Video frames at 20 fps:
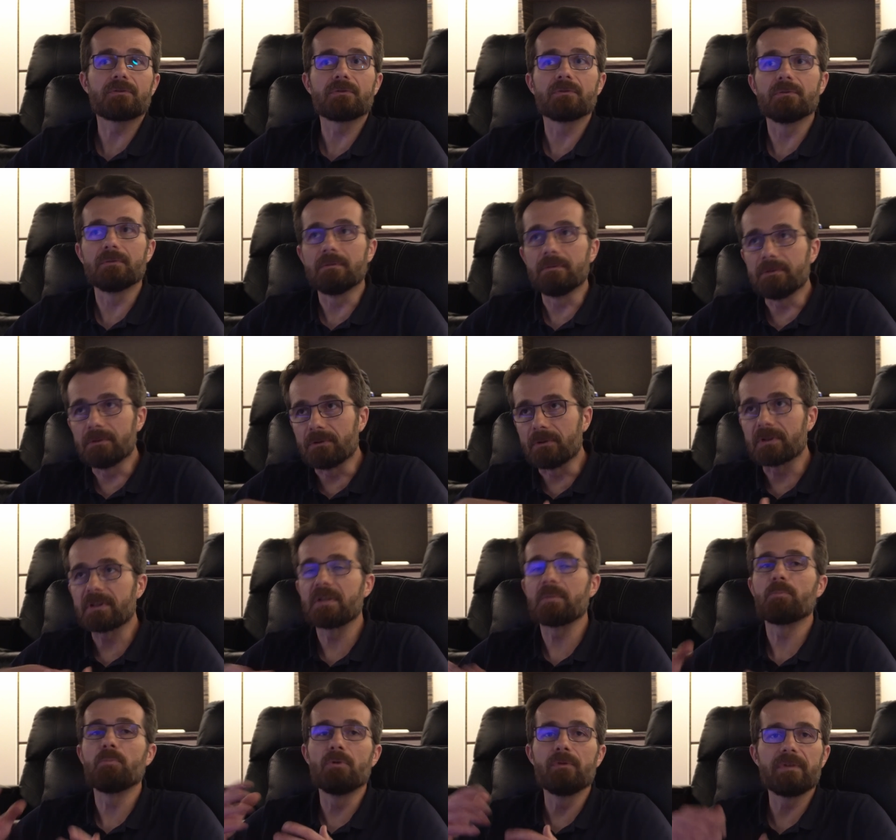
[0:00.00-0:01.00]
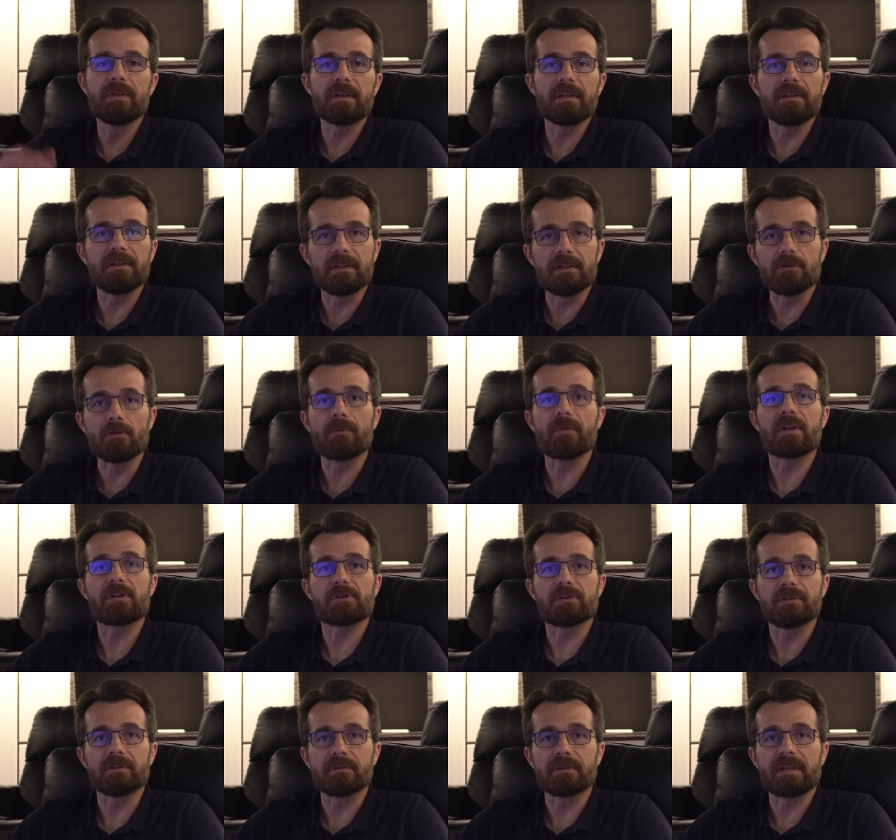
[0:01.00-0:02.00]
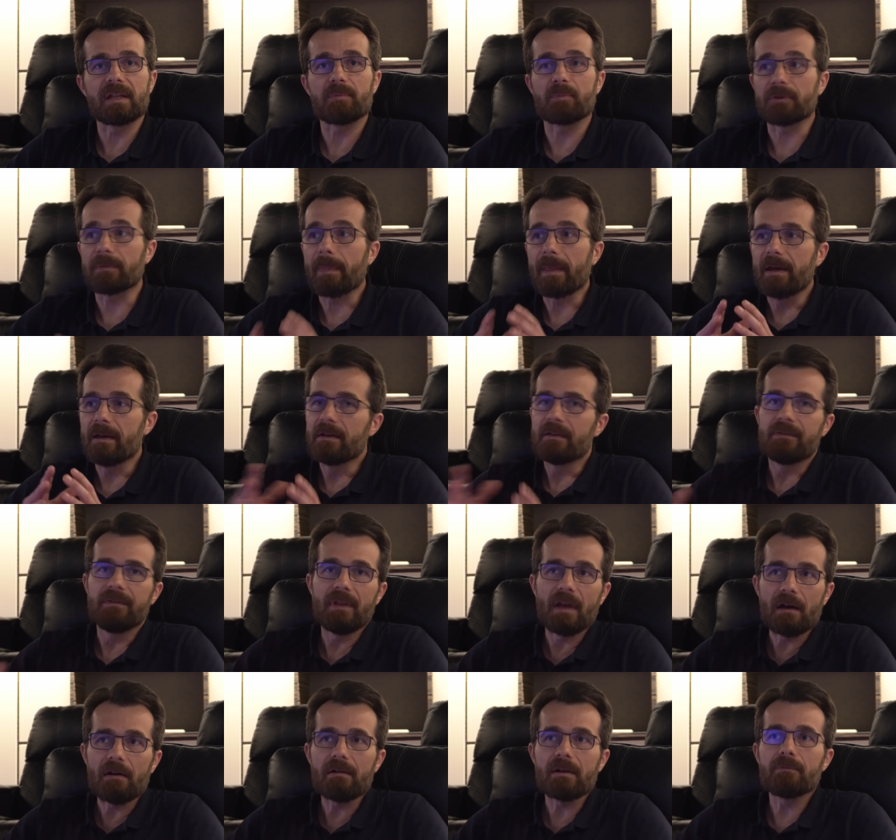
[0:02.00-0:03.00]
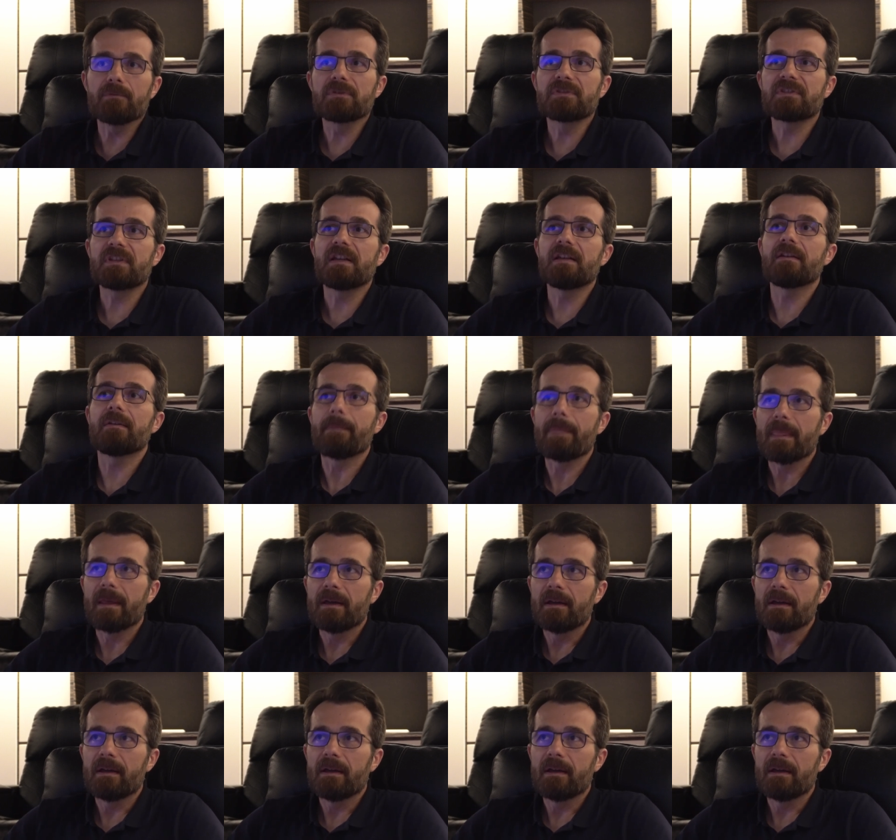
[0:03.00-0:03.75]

to you know keep moving in the innovation and all that. But now I would say,